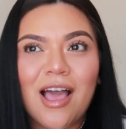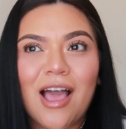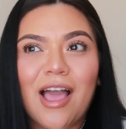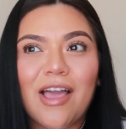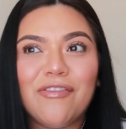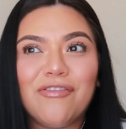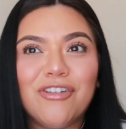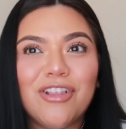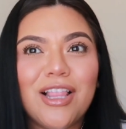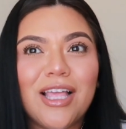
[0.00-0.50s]
I
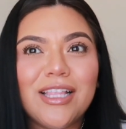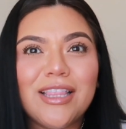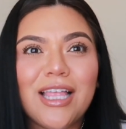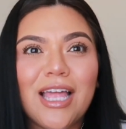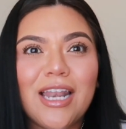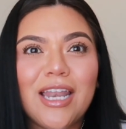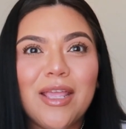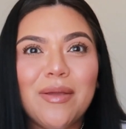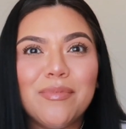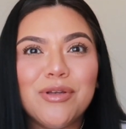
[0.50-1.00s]
feel like
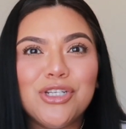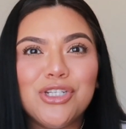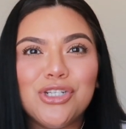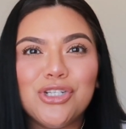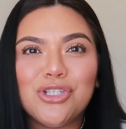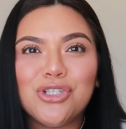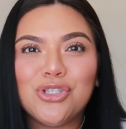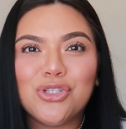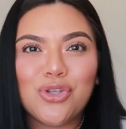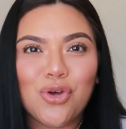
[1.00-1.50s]
that name is
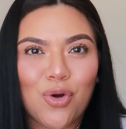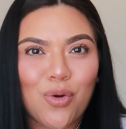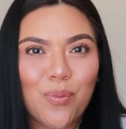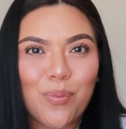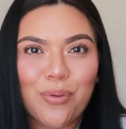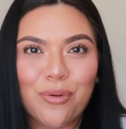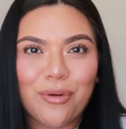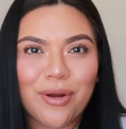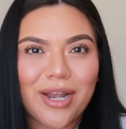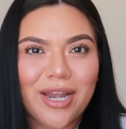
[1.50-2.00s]
just so
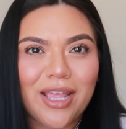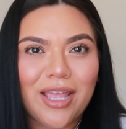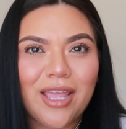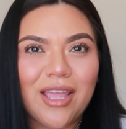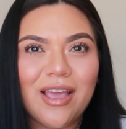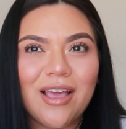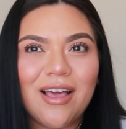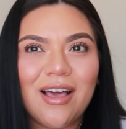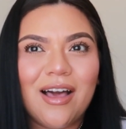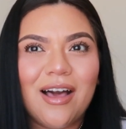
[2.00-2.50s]

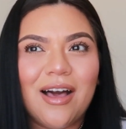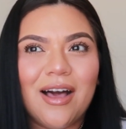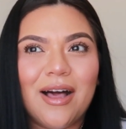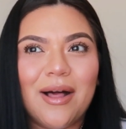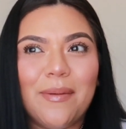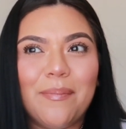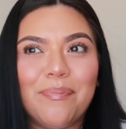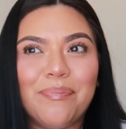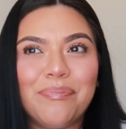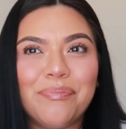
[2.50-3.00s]
pretty.
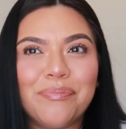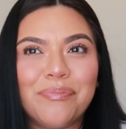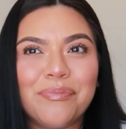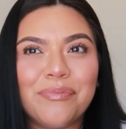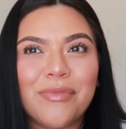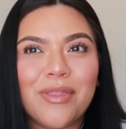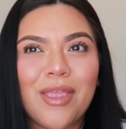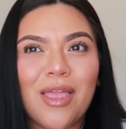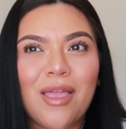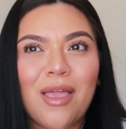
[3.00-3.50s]

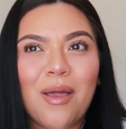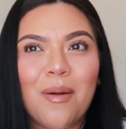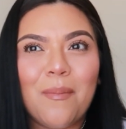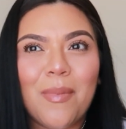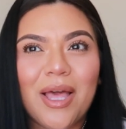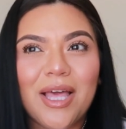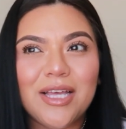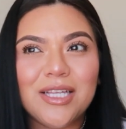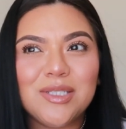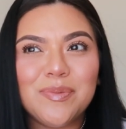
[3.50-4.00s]

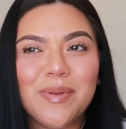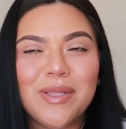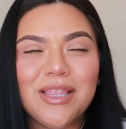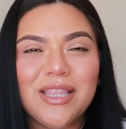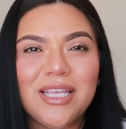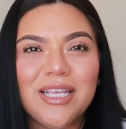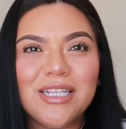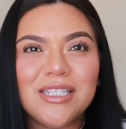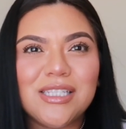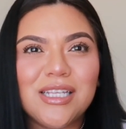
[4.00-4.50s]
My husband
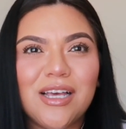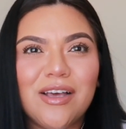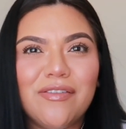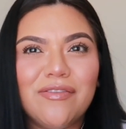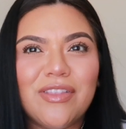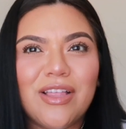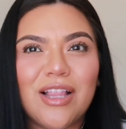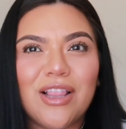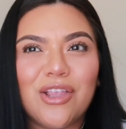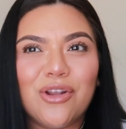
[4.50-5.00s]
thinks
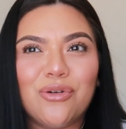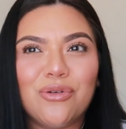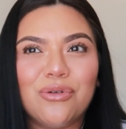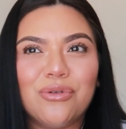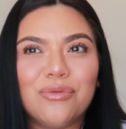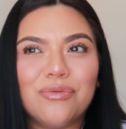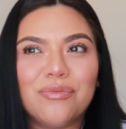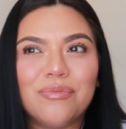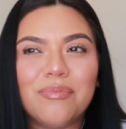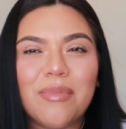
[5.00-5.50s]
of that
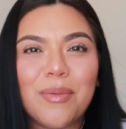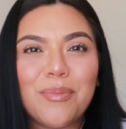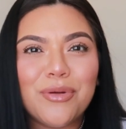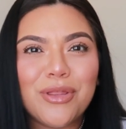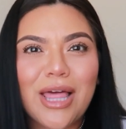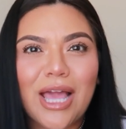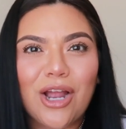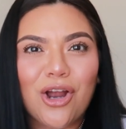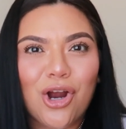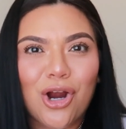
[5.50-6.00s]
little, remember
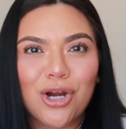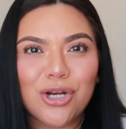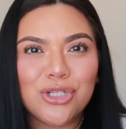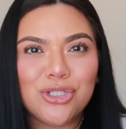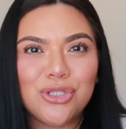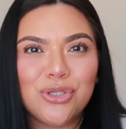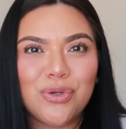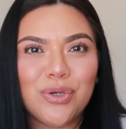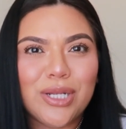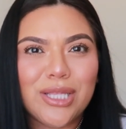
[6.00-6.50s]
that
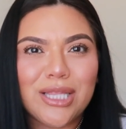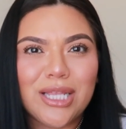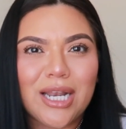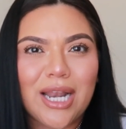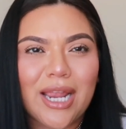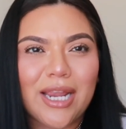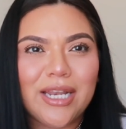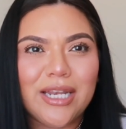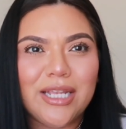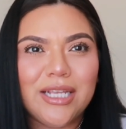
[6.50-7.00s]
cartoon in the
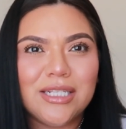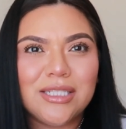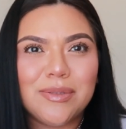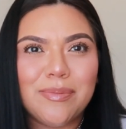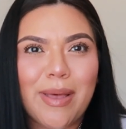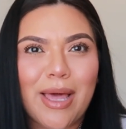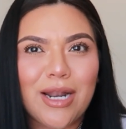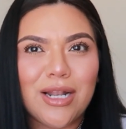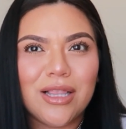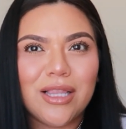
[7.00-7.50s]
90s,
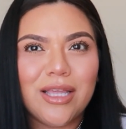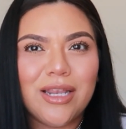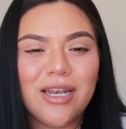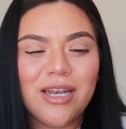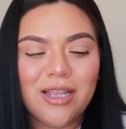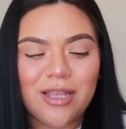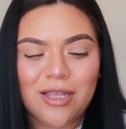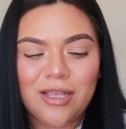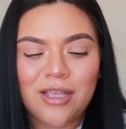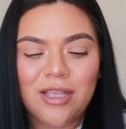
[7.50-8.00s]

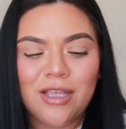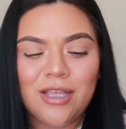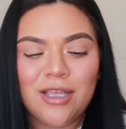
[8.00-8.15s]
Madeline?